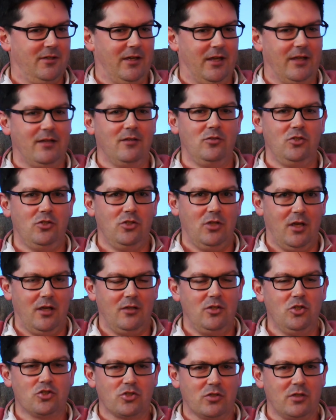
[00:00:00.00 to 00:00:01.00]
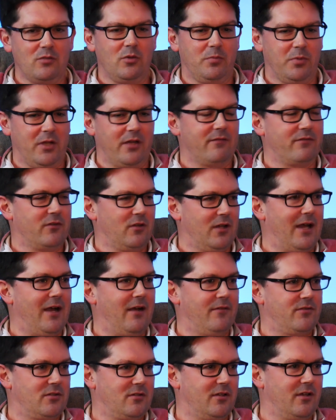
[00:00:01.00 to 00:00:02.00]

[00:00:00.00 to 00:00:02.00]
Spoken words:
And usually we played it for laughs.